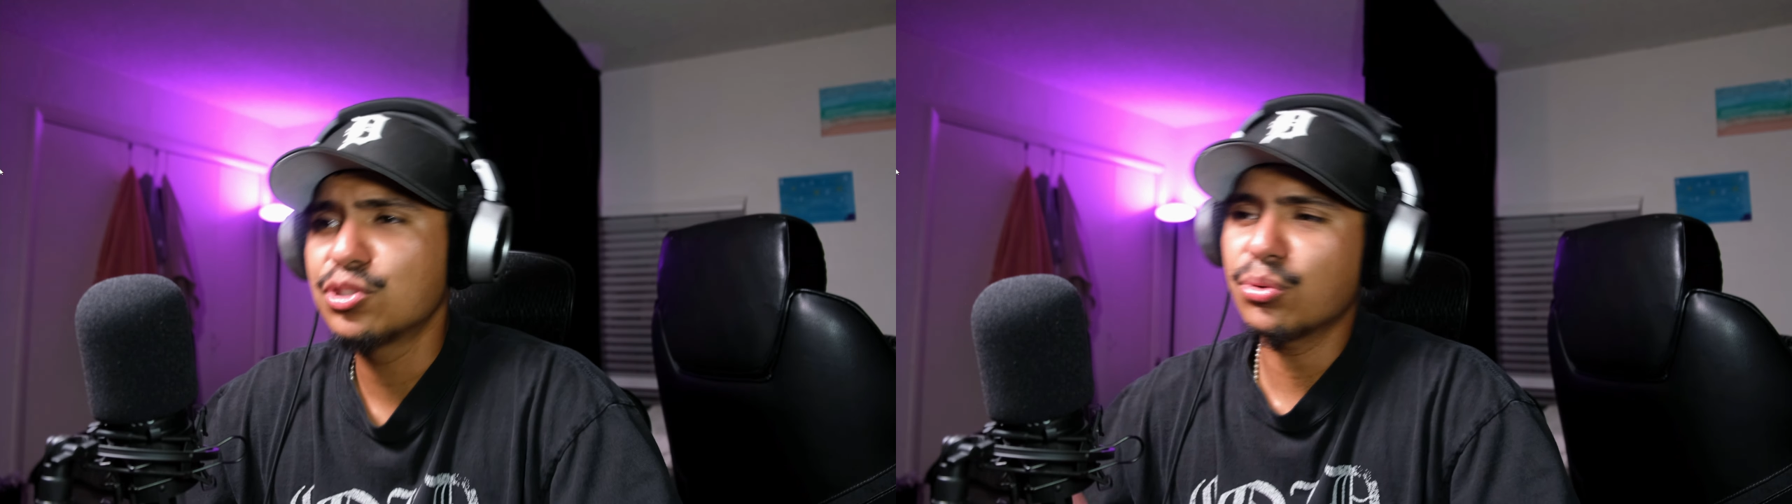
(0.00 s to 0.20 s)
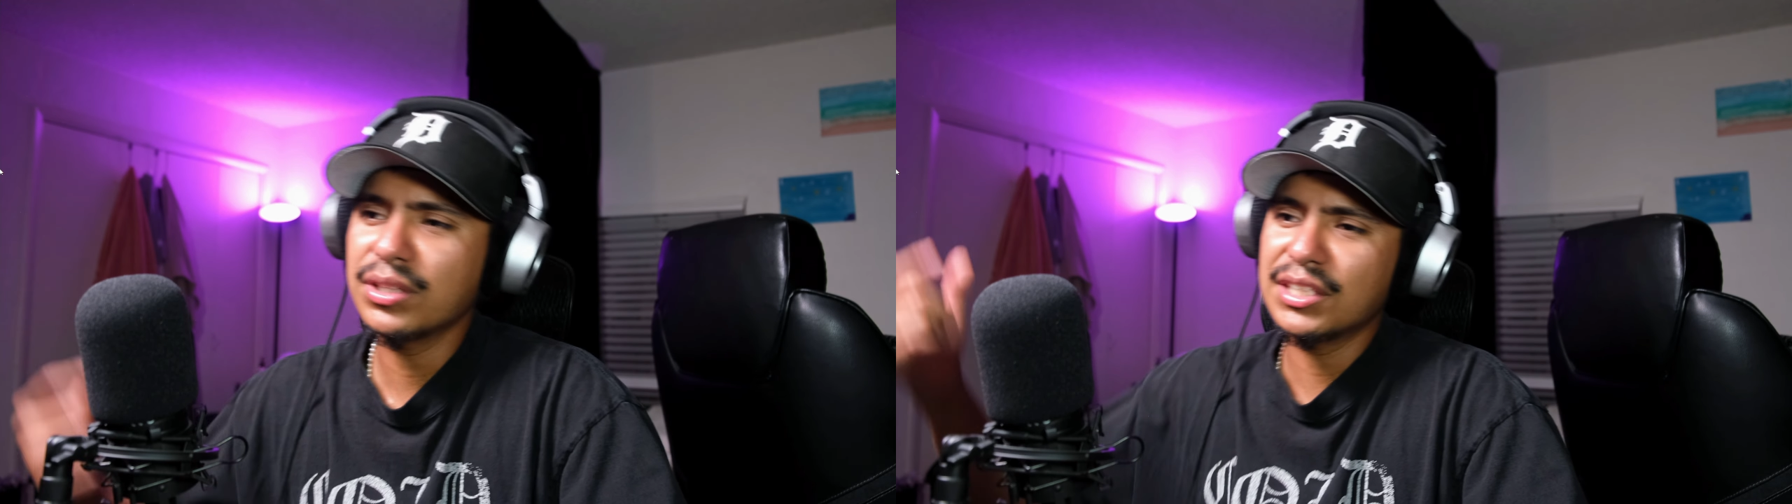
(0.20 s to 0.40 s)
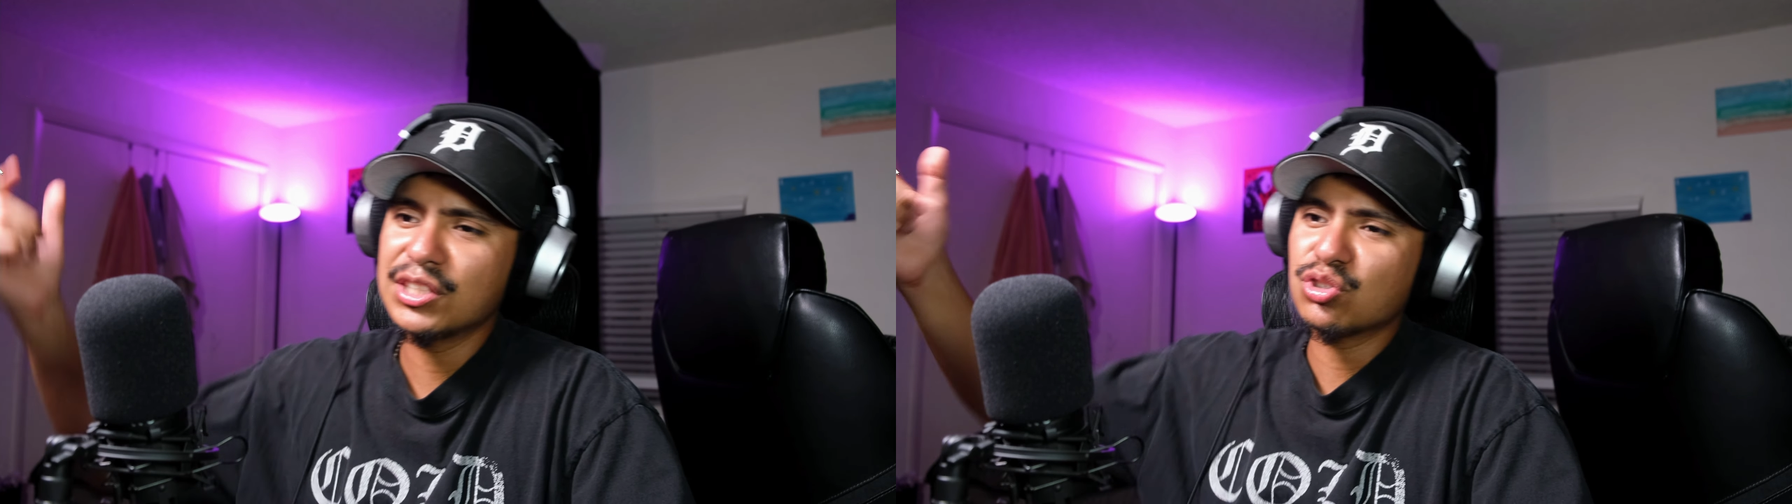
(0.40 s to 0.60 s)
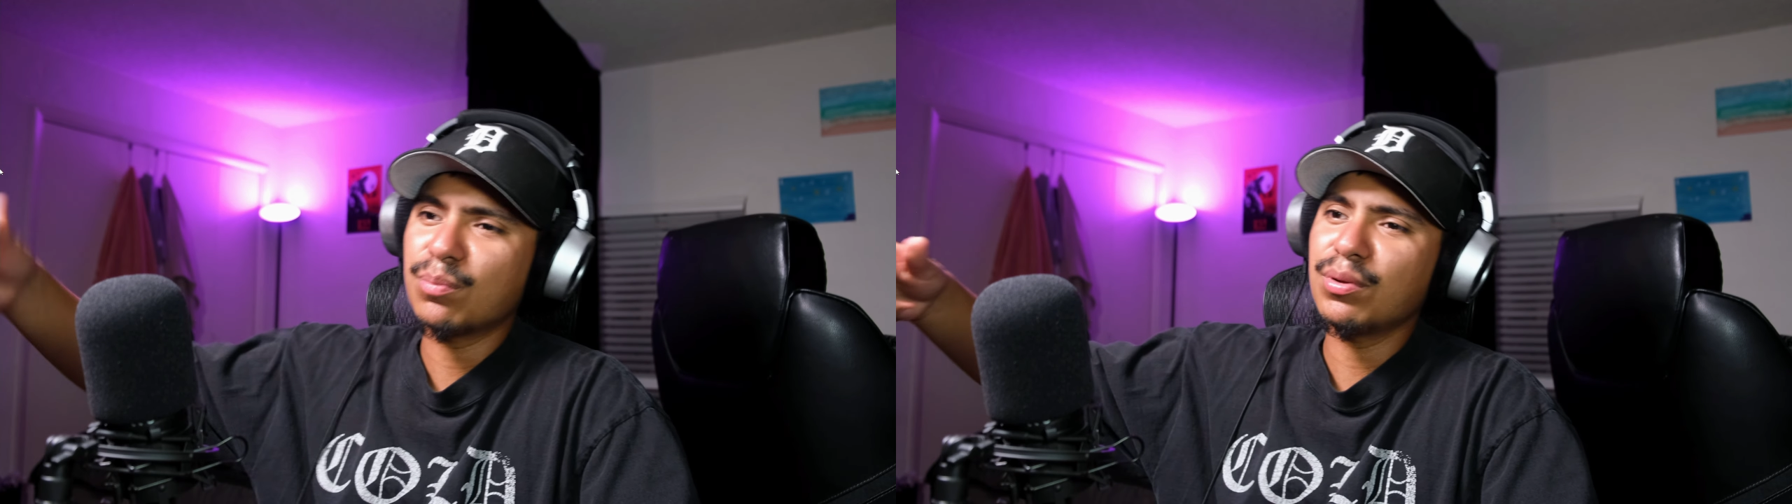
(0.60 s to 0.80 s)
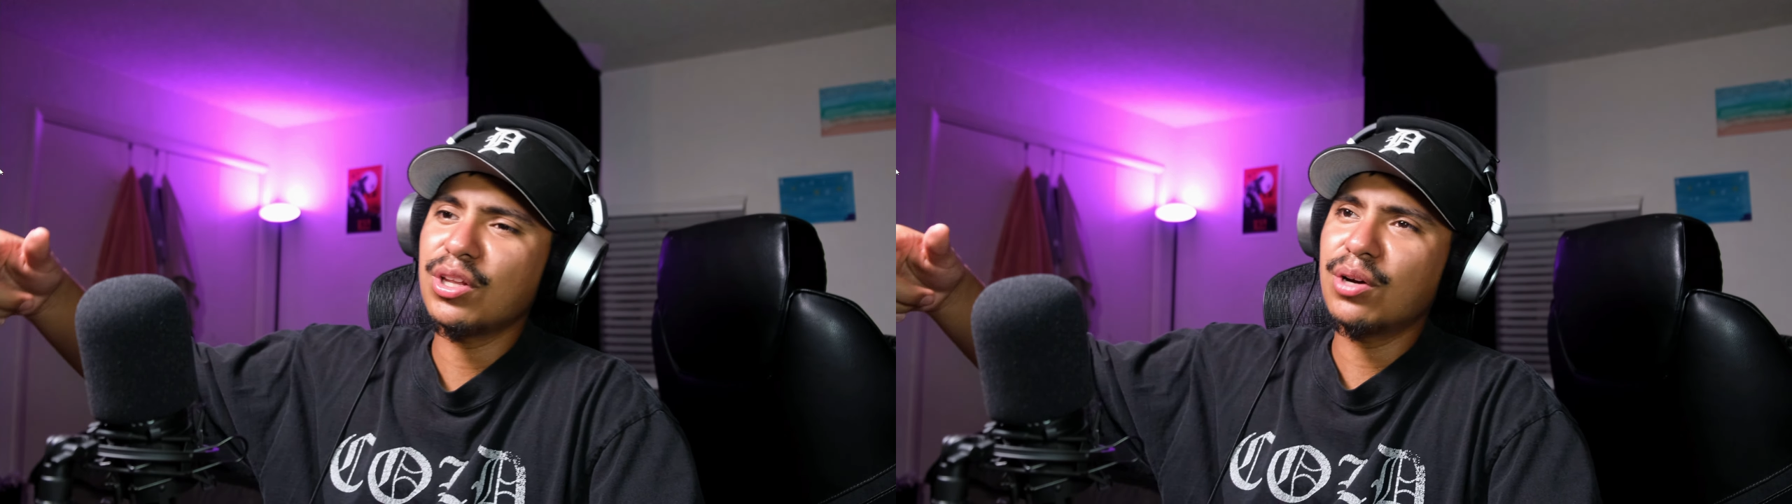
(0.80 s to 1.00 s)
Join the Discord
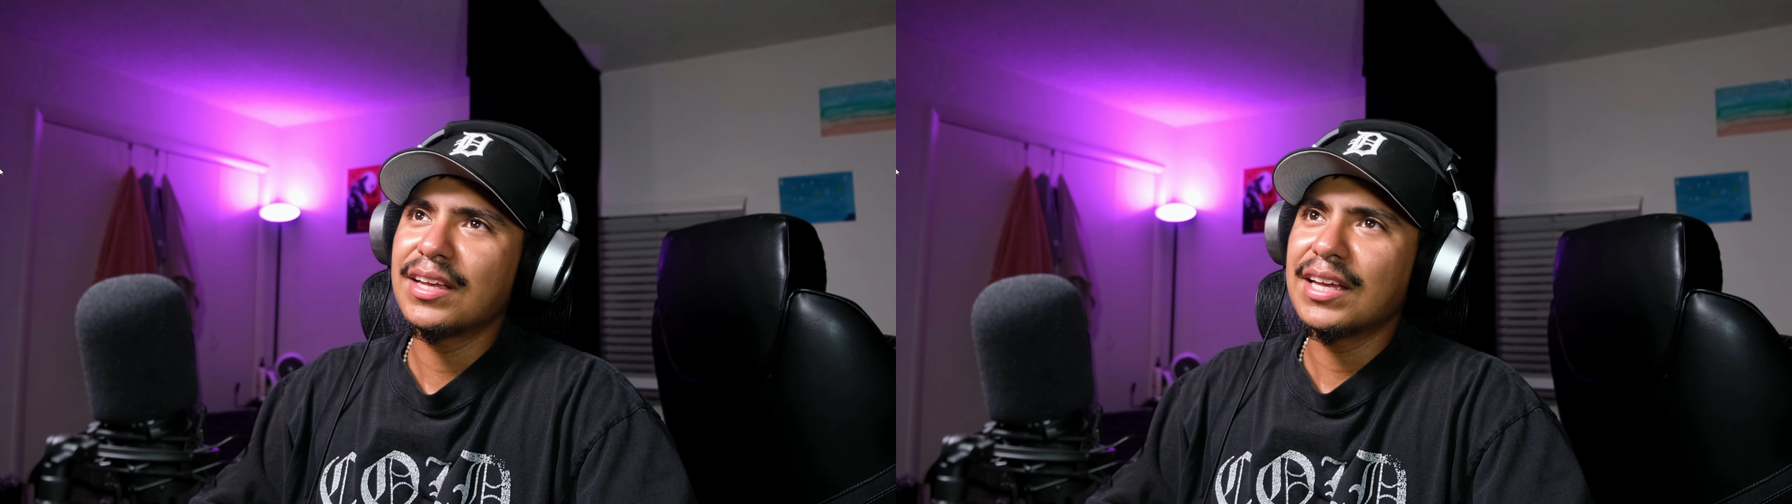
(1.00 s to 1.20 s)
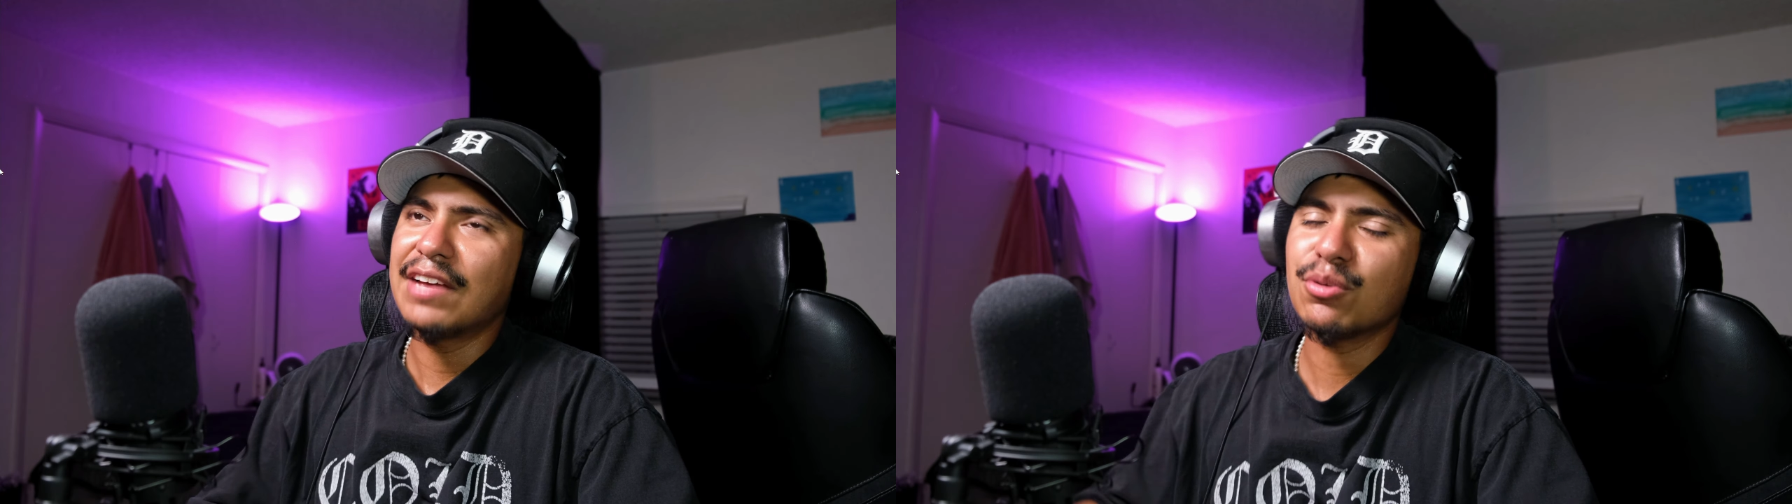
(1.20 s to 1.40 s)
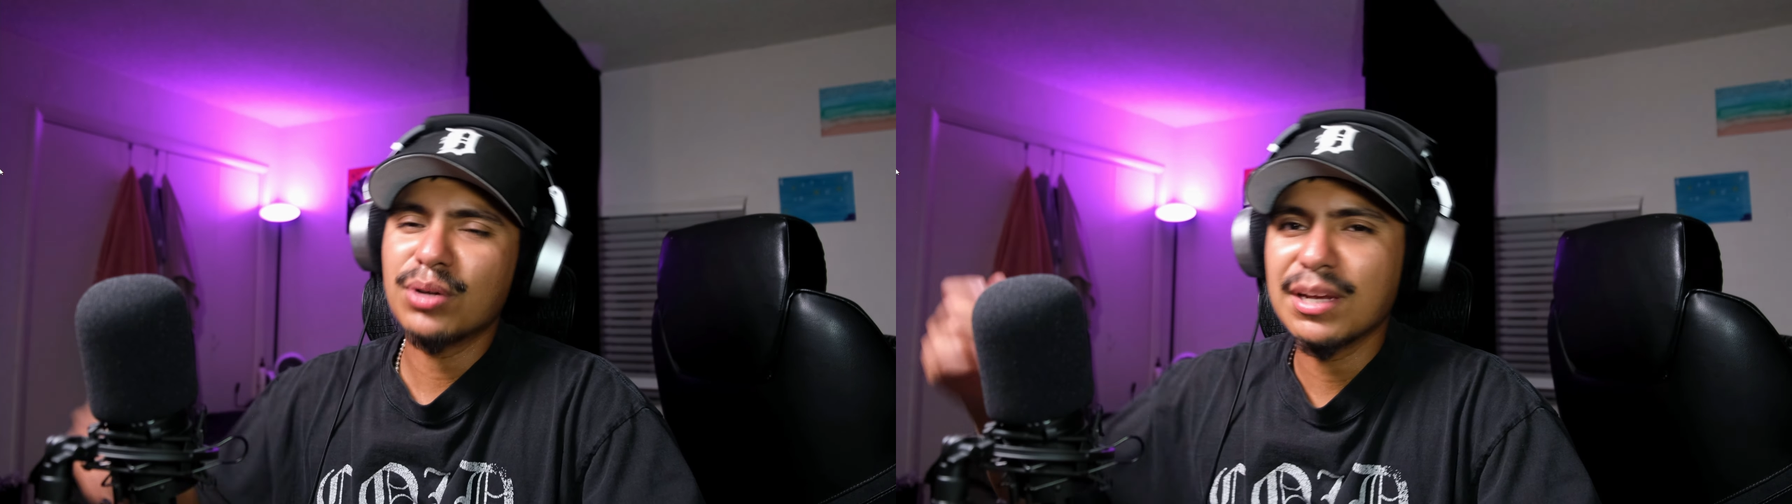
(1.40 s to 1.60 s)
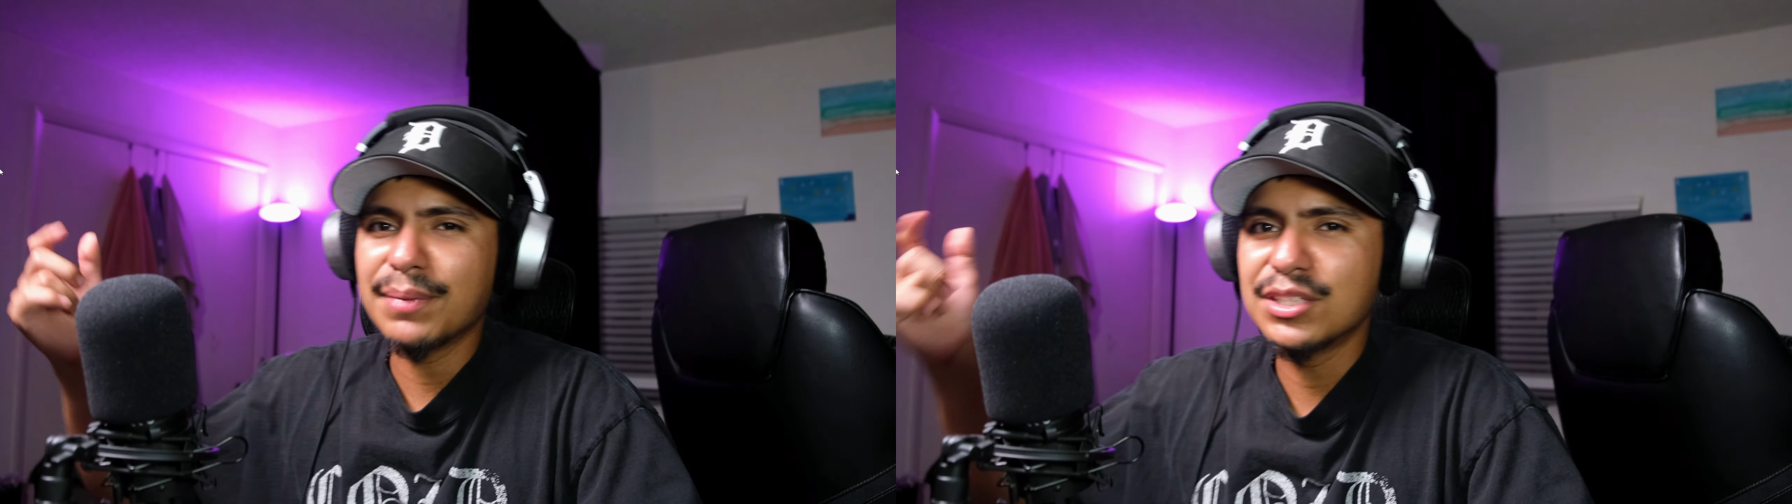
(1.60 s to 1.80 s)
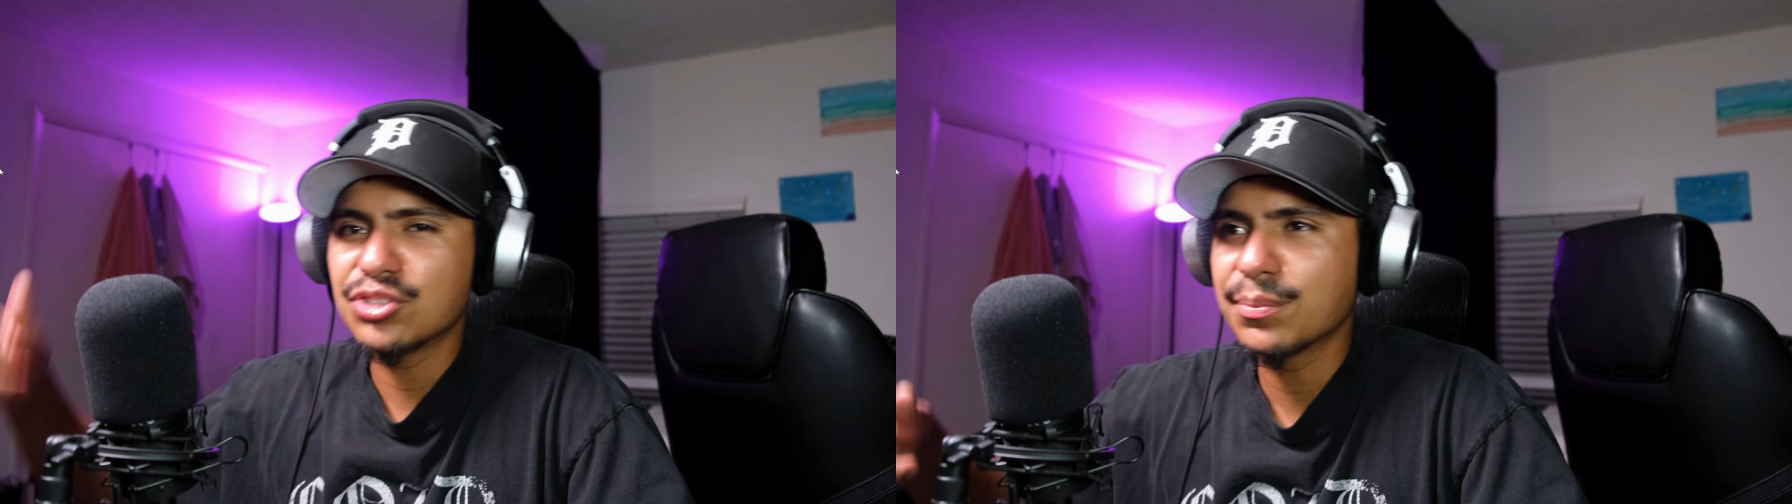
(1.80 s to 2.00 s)
below if you want to get my
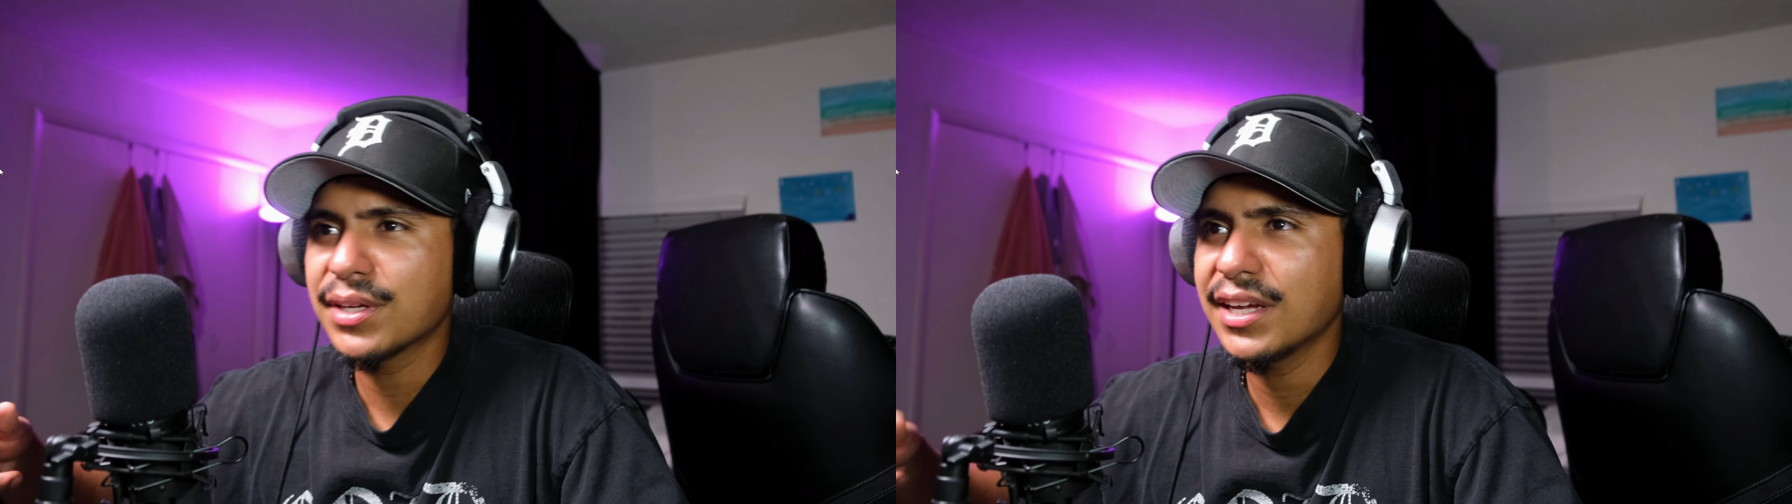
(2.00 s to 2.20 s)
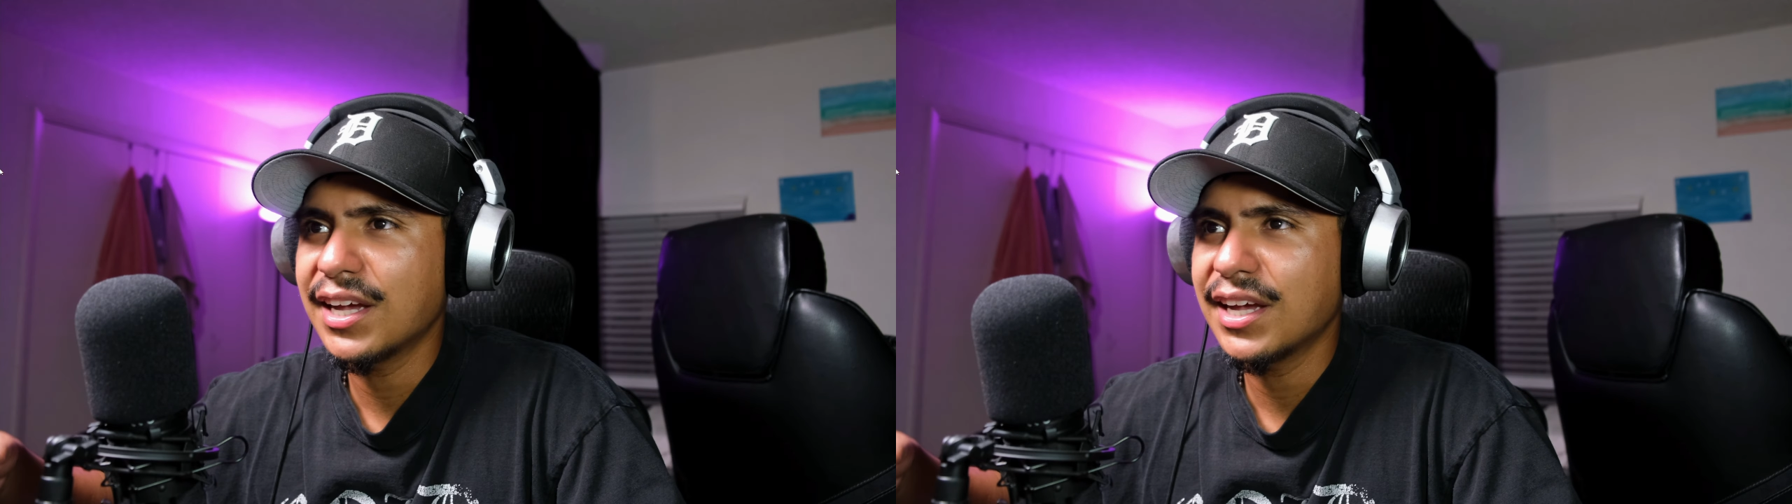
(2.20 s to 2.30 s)
drum kit.